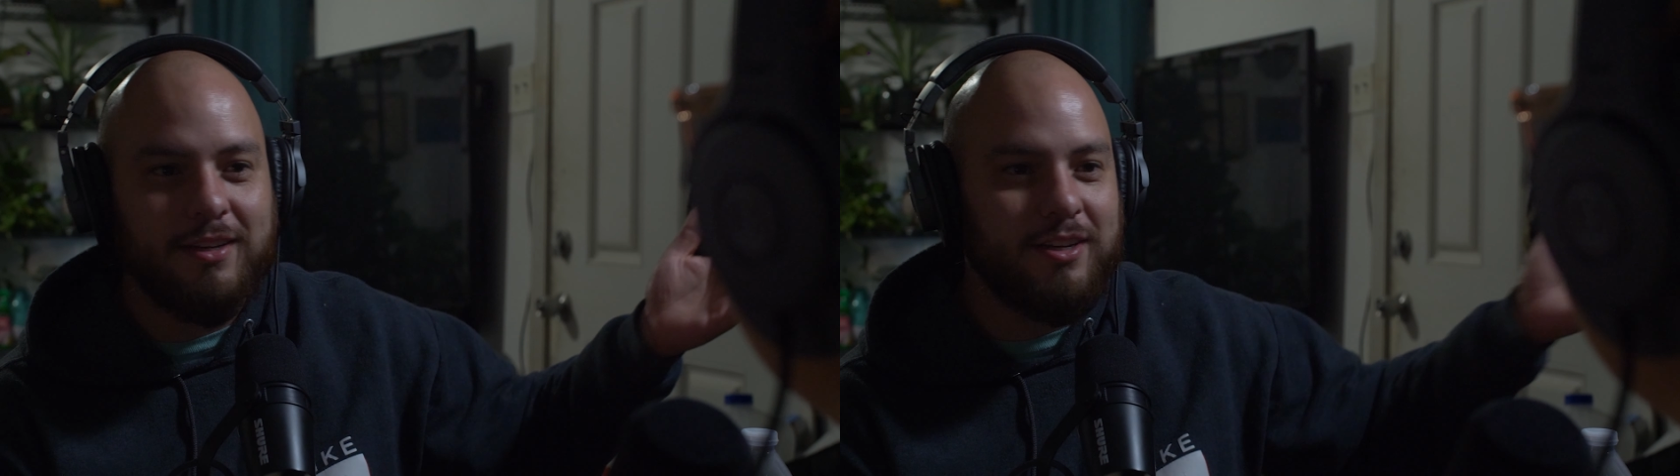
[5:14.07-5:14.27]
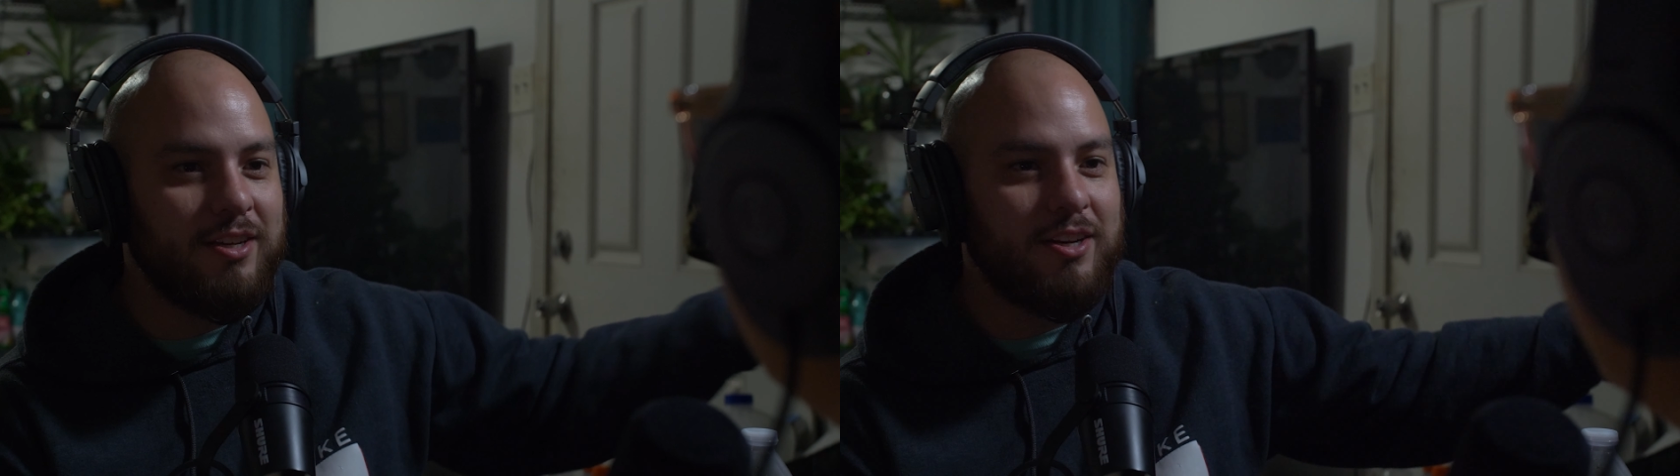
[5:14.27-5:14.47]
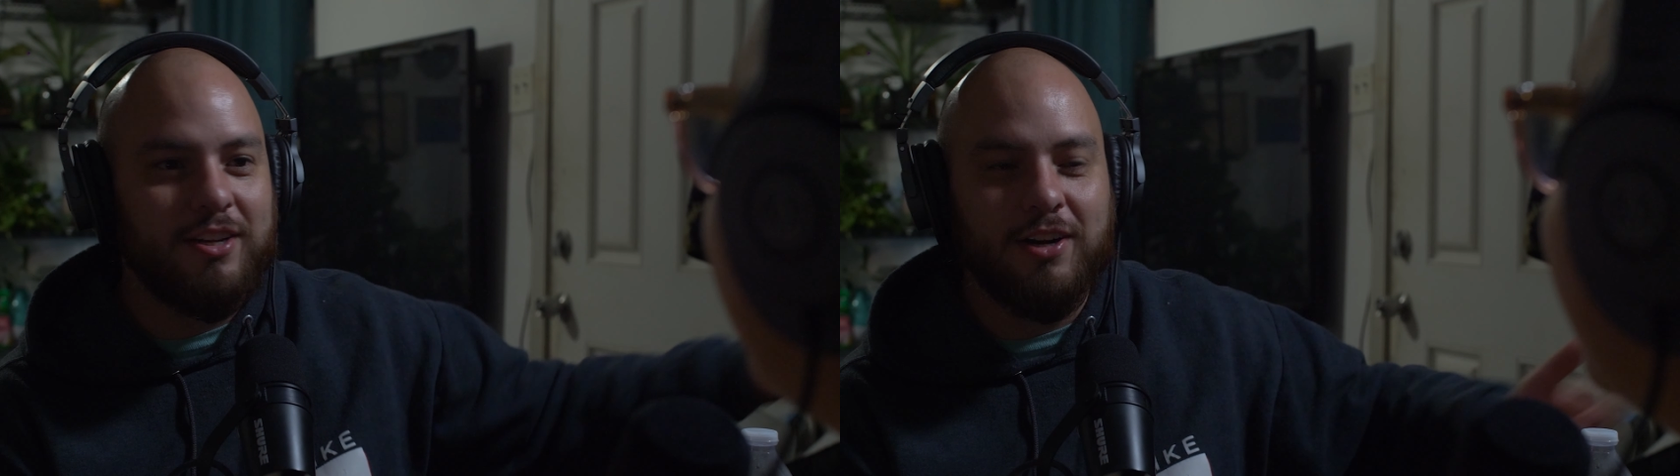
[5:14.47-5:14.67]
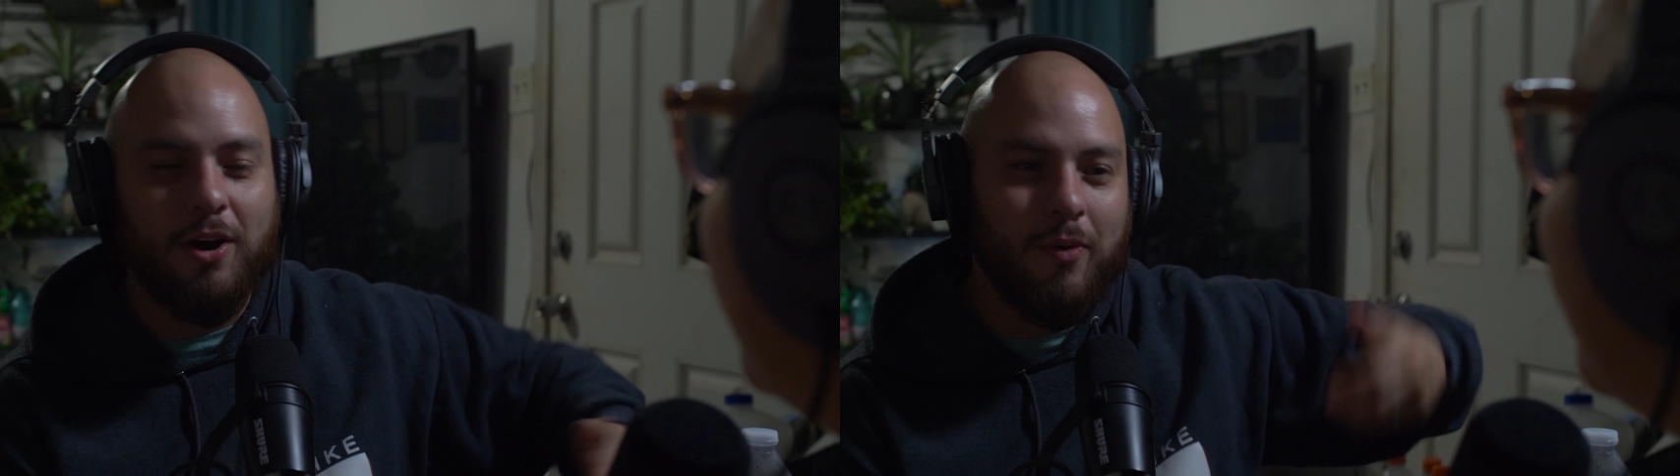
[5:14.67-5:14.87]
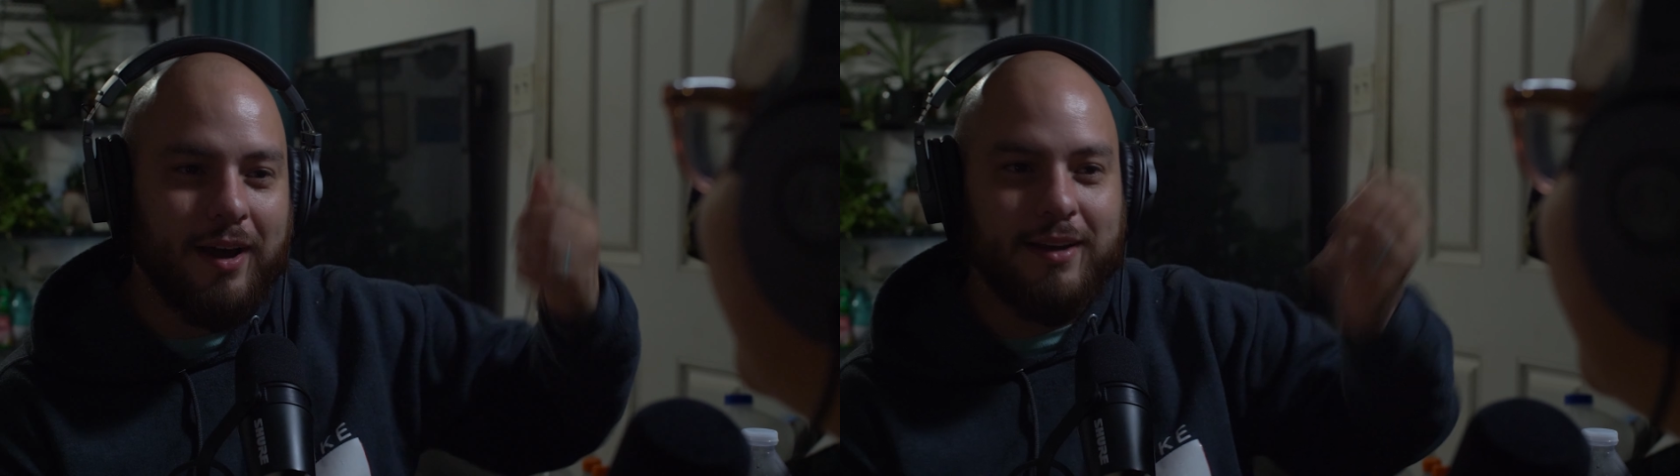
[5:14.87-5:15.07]
you, you
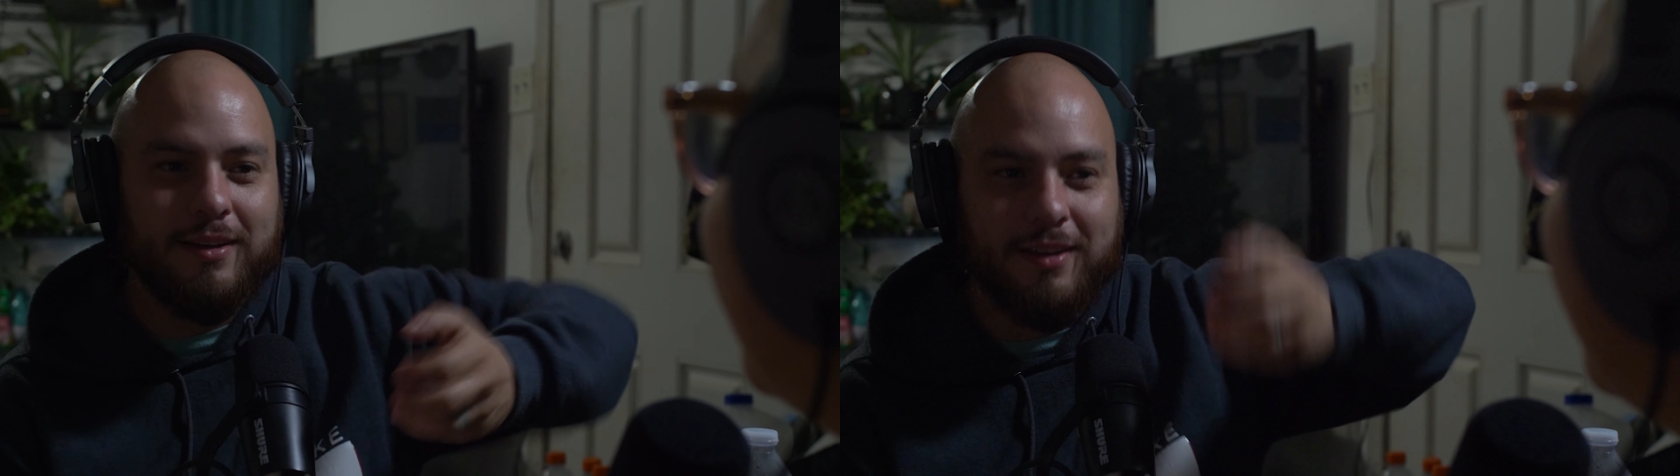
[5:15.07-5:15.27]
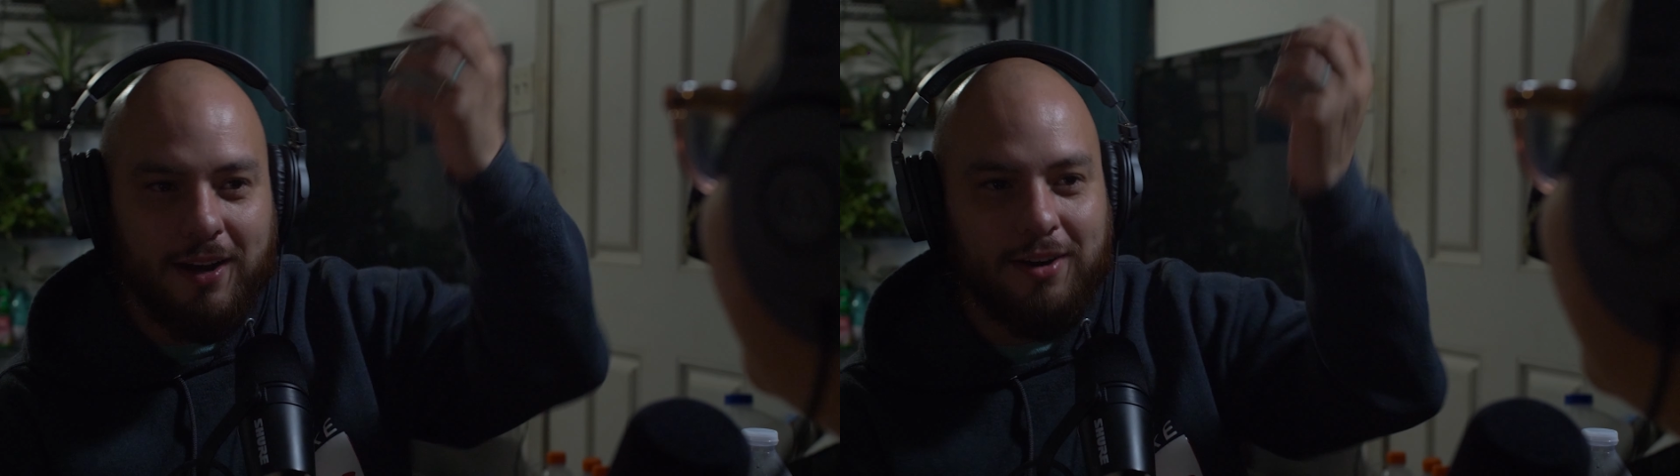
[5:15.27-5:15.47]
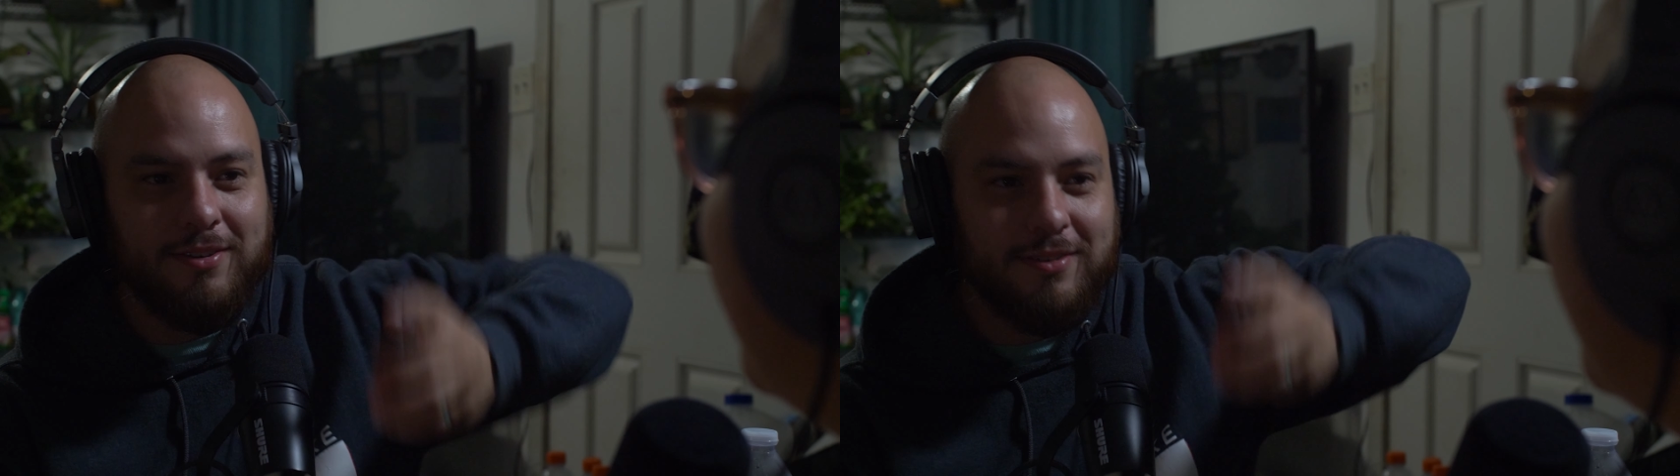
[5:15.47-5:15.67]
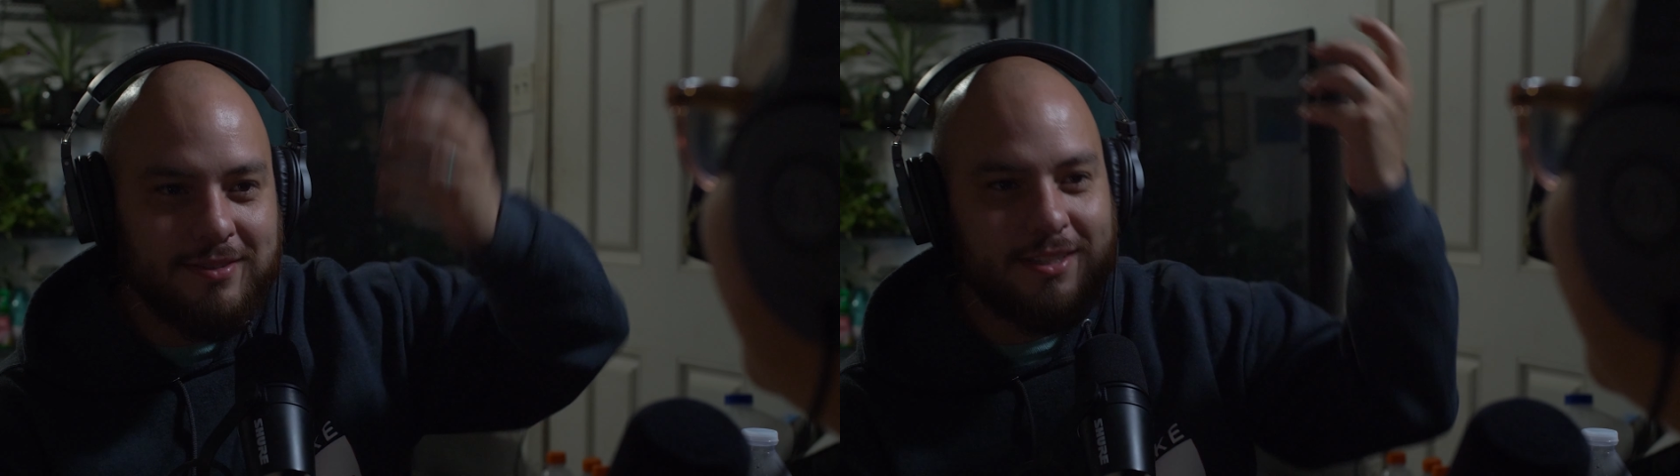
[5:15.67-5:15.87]
don't want to you know